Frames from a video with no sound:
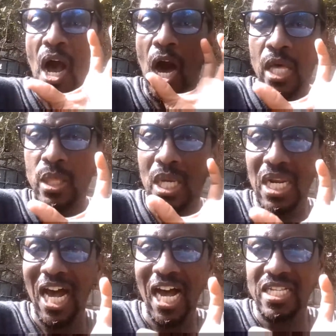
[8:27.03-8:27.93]
on the
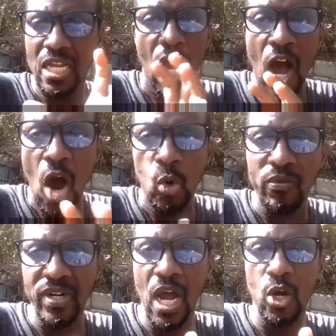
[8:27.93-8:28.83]
glass and all
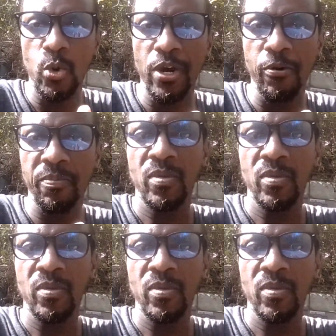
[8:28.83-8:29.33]
over the aquarium.